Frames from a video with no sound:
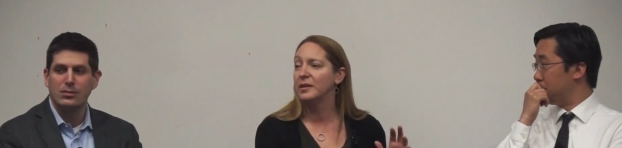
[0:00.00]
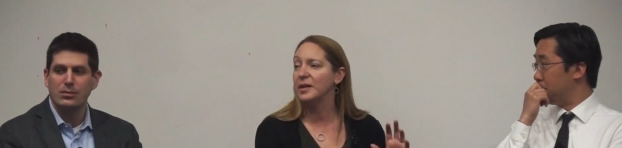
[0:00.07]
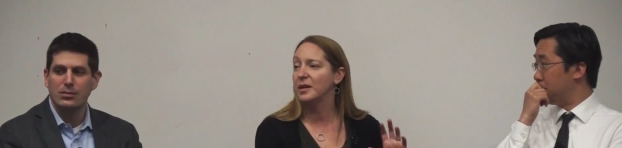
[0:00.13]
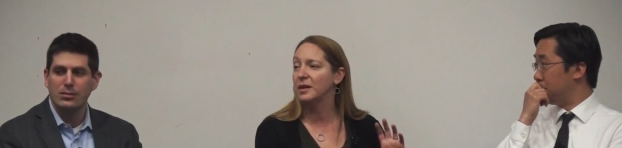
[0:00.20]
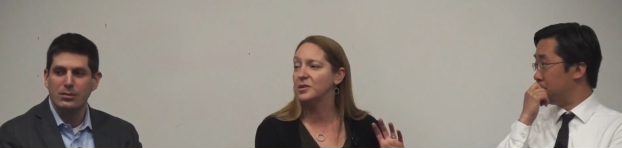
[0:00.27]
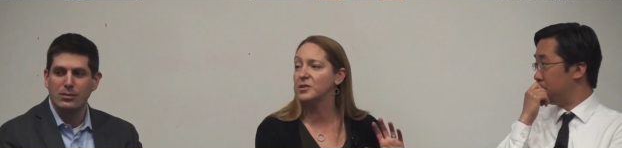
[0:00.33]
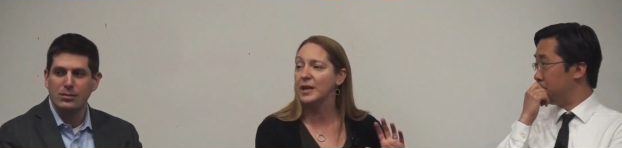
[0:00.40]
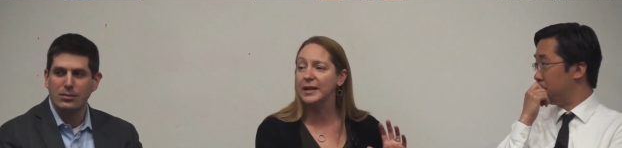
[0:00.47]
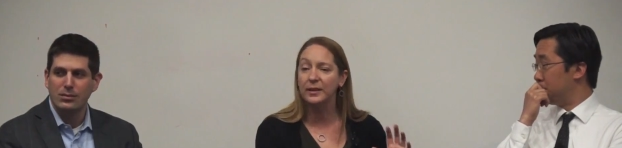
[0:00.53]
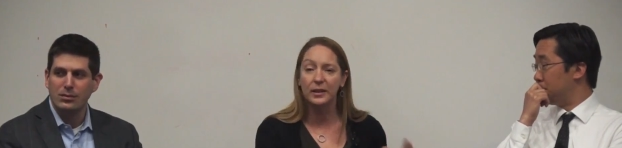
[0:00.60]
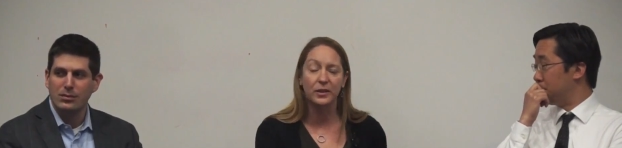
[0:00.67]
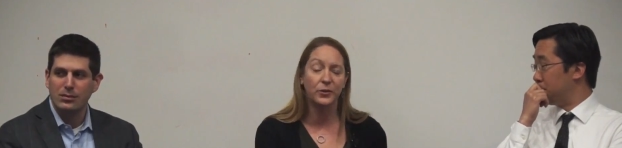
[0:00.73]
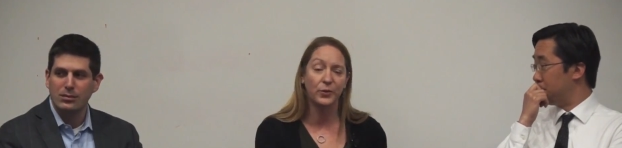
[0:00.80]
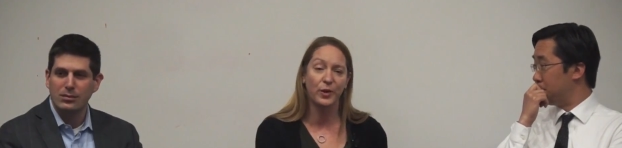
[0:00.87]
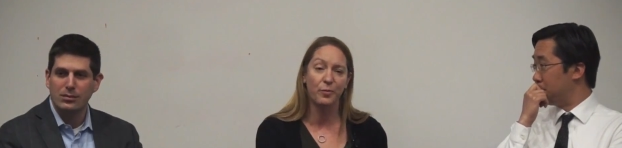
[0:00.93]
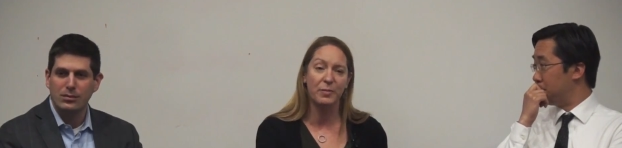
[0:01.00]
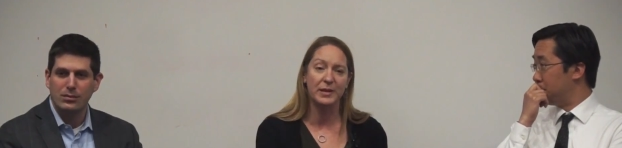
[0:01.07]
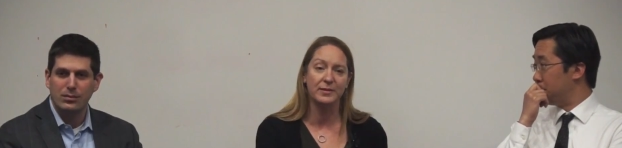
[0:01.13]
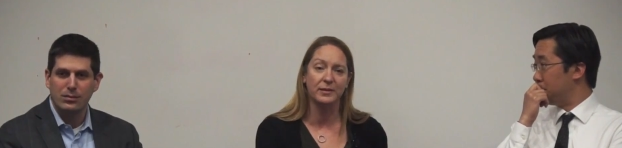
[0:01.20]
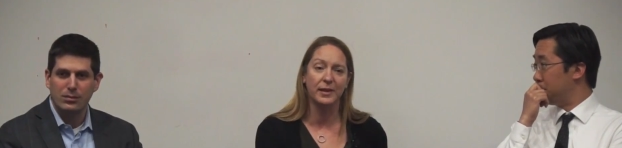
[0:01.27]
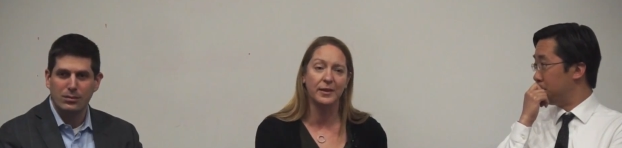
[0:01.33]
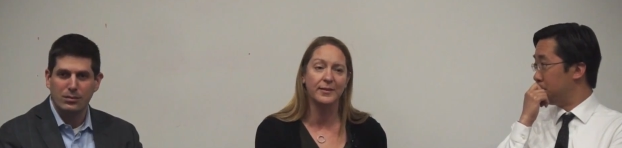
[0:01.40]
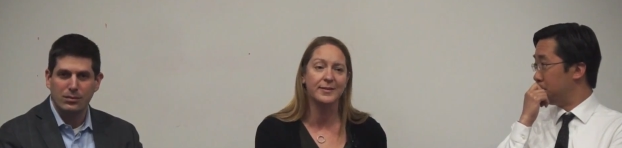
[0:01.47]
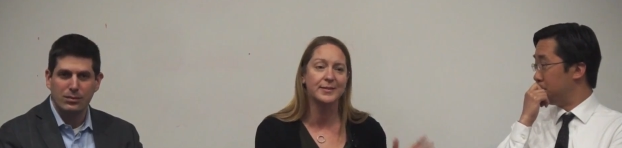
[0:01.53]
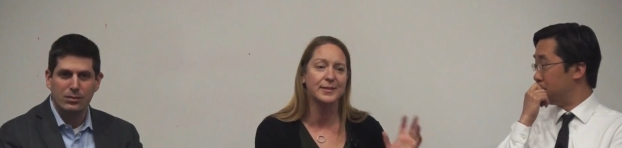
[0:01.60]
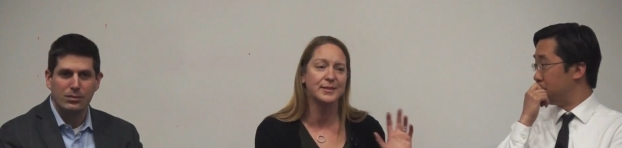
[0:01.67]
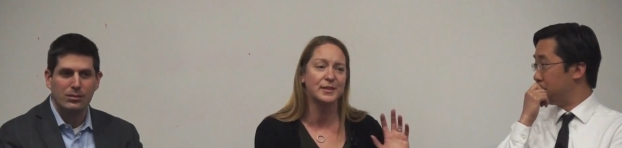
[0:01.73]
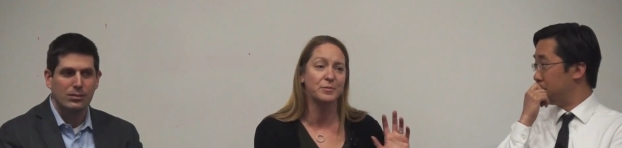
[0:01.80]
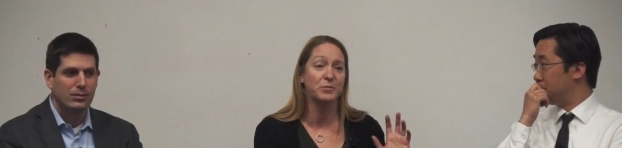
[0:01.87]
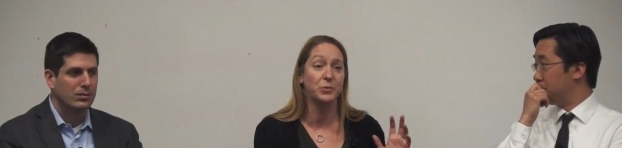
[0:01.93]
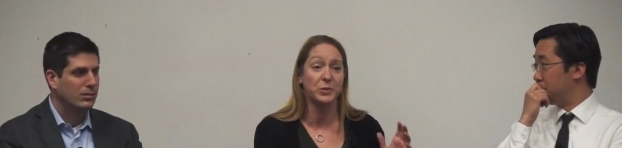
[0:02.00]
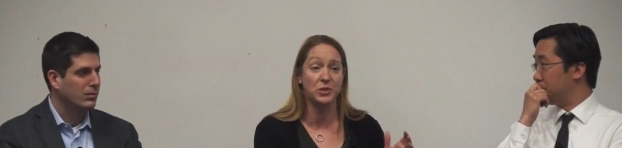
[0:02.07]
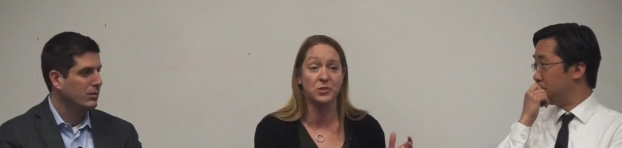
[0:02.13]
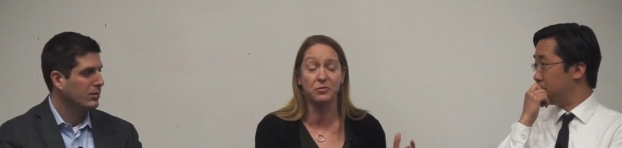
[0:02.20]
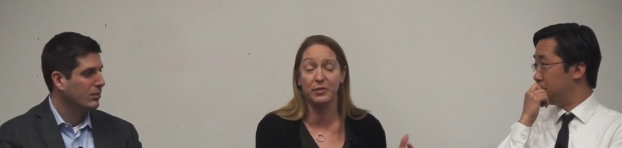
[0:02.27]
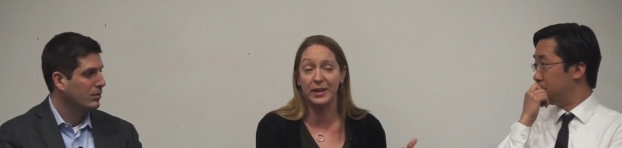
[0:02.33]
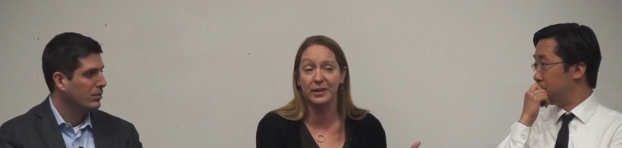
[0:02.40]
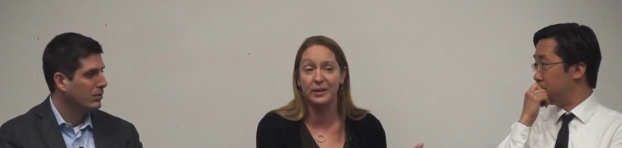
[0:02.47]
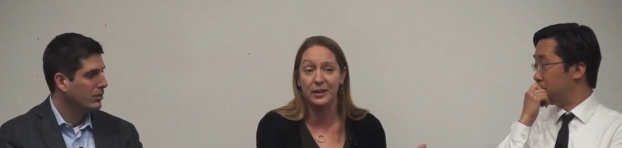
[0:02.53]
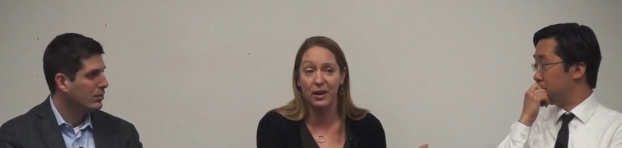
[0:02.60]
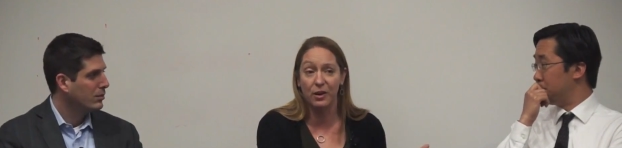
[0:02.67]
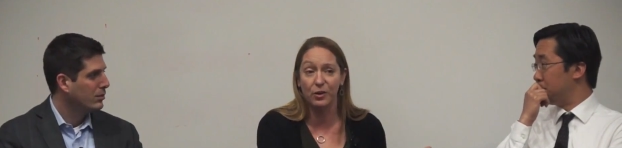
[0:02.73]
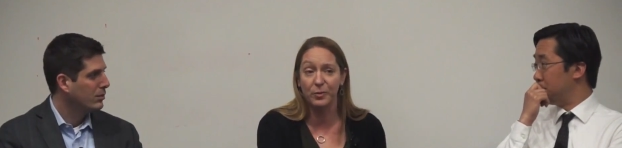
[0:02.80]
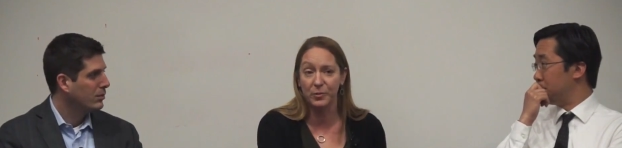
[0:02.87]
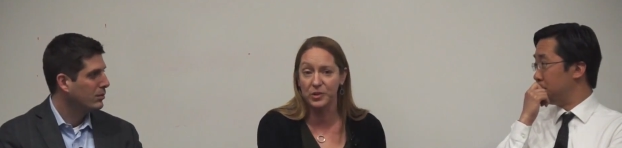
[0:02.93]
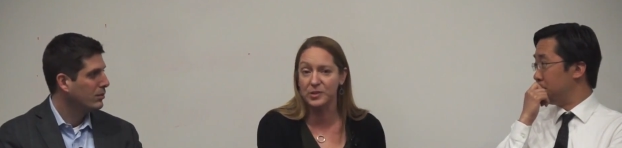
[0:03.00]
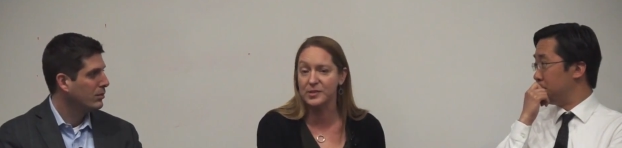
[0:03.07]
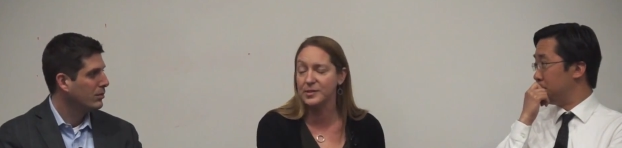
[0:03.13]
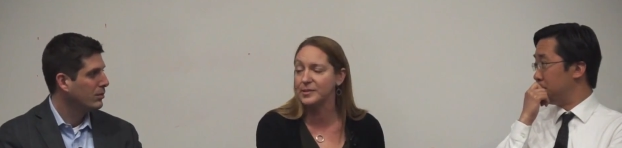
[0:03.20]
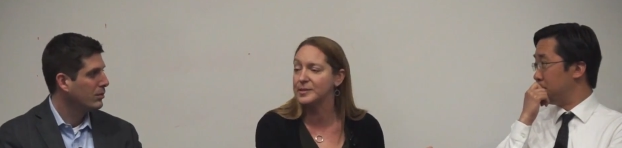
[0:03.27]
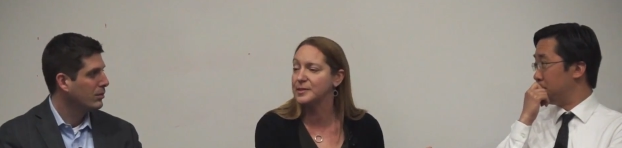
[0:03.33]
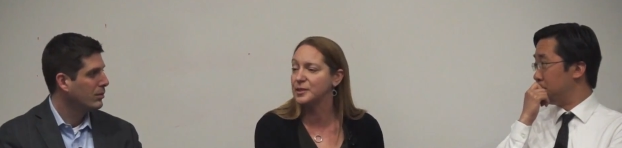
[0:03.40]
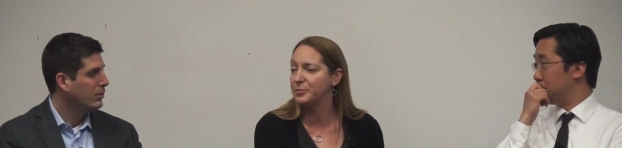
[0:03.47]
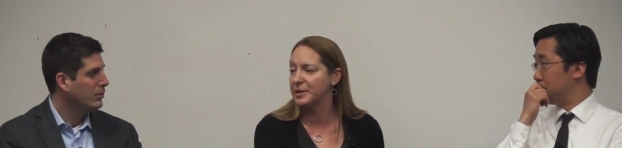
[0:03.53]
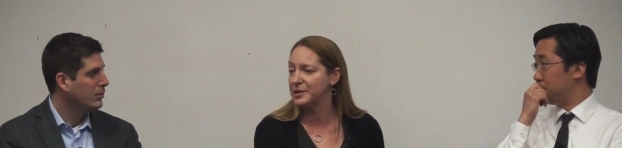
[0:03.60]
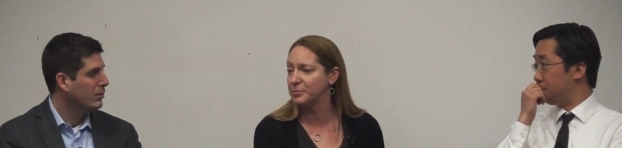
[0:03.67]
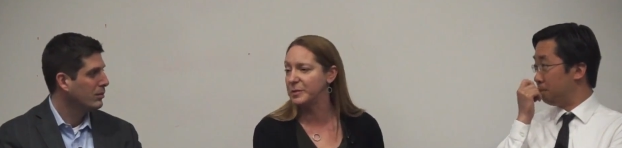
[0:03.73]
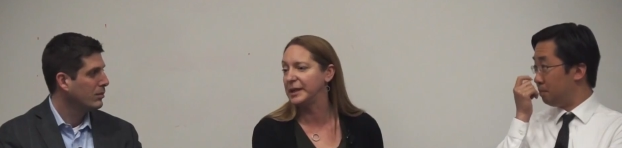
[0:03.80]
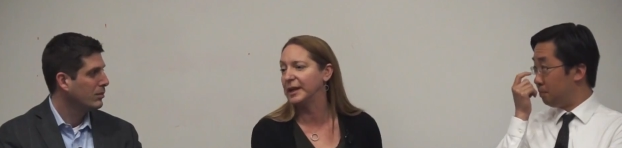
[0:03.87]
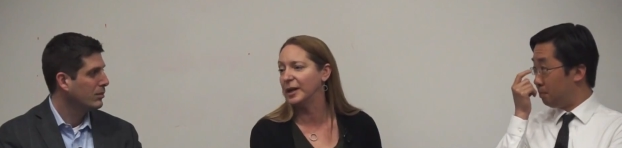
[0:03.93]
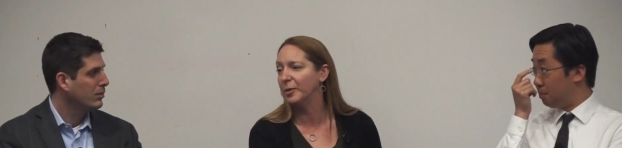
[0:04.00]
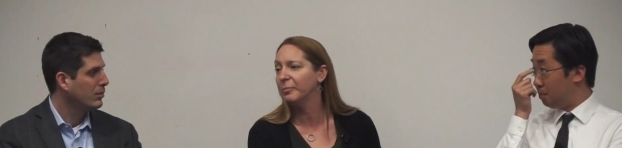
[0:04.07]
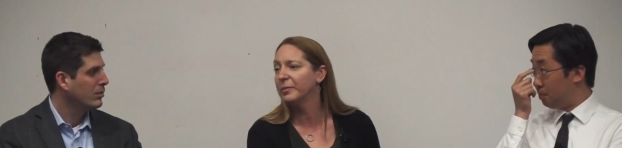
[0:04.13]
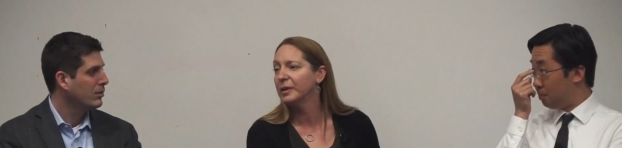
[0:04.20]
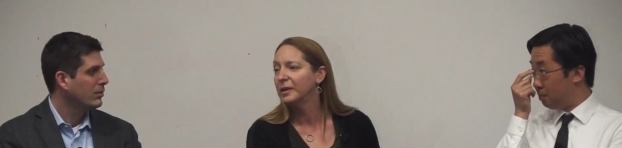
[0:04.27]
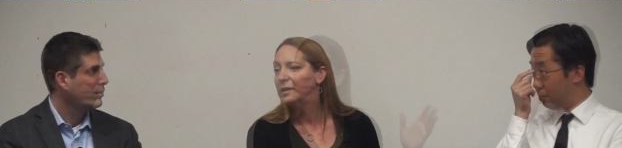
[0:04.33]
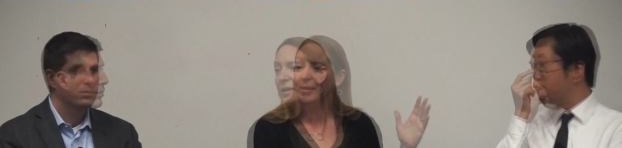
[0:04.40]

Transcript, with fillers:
Speaker 1: they are cycling through our mental health systems, which frankly our criminal justice system has become.